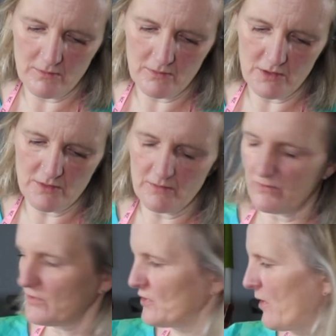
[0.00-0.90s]
just
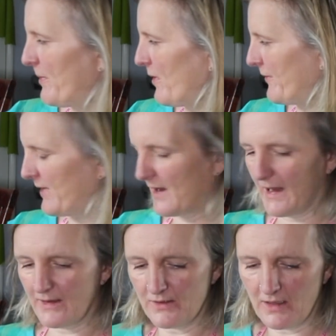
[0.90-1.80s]
chop off the
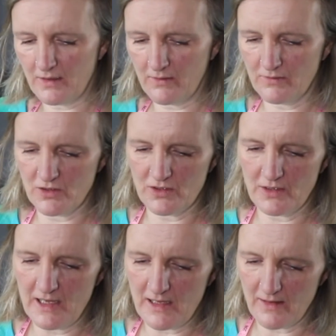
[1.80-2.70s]
elastic just to
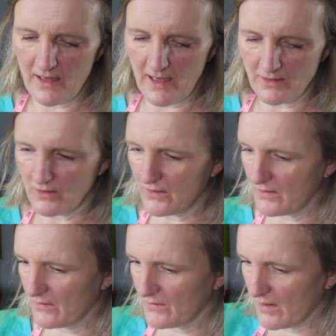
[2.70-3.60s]
neaten the
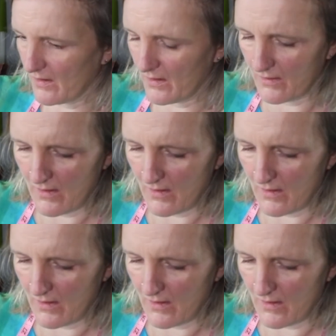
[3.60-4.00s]
ends so that